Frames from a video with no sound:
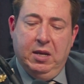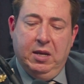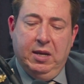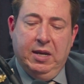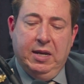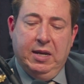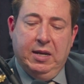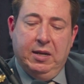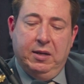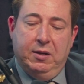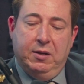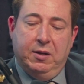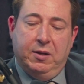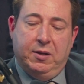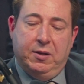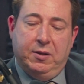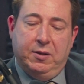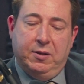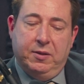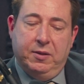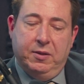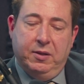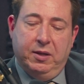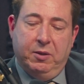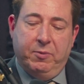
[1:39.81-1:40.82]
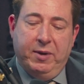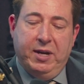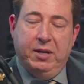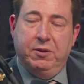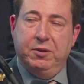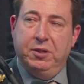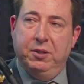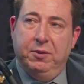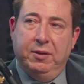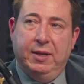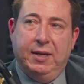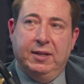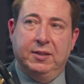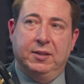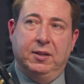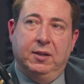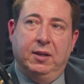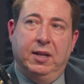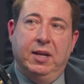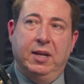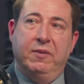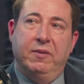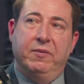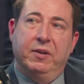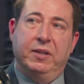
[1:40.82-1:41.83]
And around
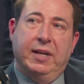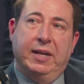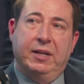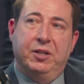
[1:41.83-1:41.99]
2011,